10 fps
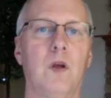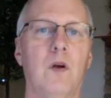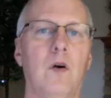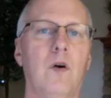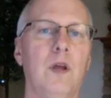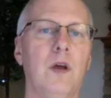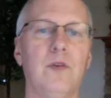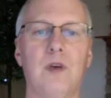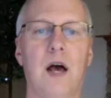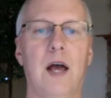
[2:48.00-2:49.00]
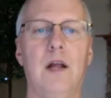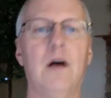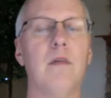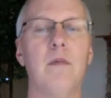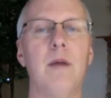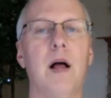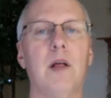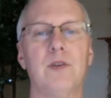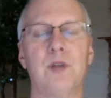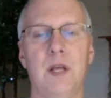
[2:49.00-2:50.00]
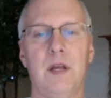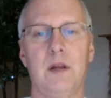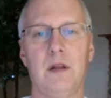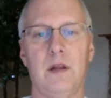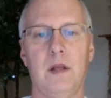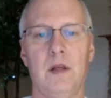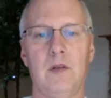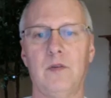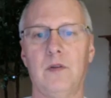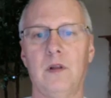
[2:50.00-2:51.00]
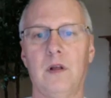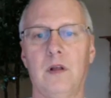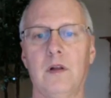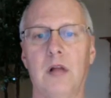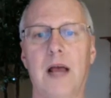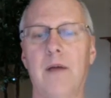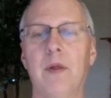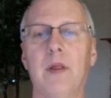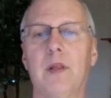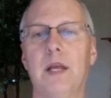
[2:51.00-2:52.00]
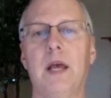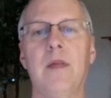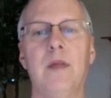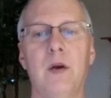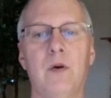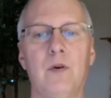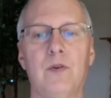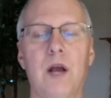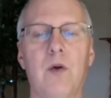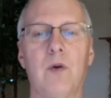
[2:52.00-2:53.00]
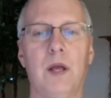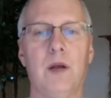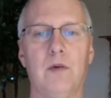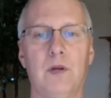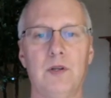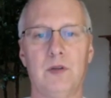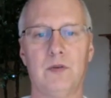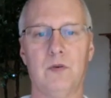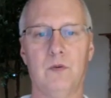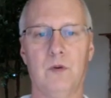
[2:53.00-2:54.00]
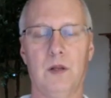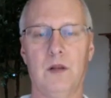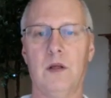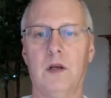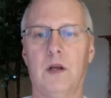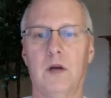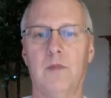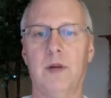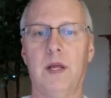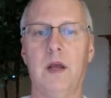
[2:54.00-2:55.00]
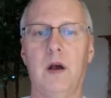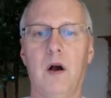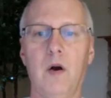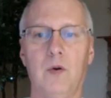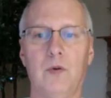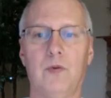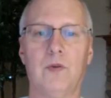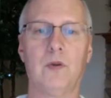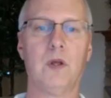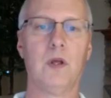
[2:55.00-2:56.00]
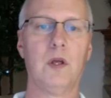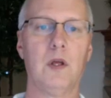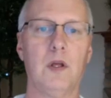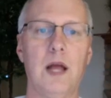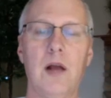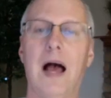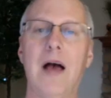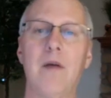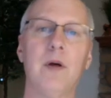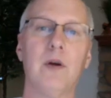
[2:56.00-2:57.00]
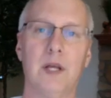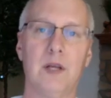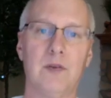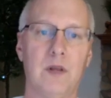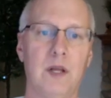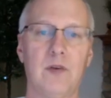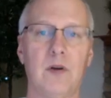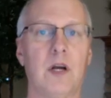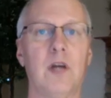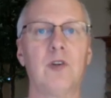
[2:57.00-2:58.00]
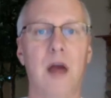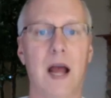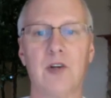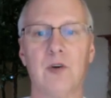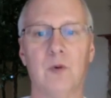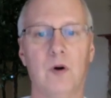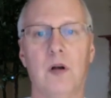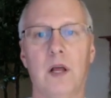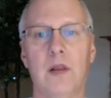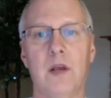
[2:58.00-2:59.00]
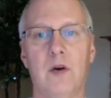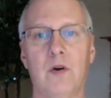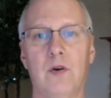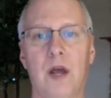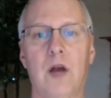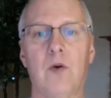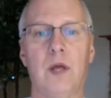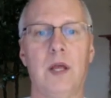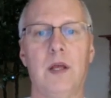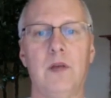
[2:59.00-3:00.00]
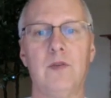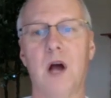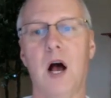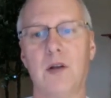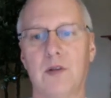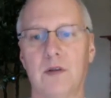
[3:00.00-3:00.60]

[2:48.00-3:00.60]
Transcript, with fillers: On the other side of the balance sheet is the liability and the owner's equity, which is what the company owes. Now, liabilities, these are contractual, and the owner's equity is not.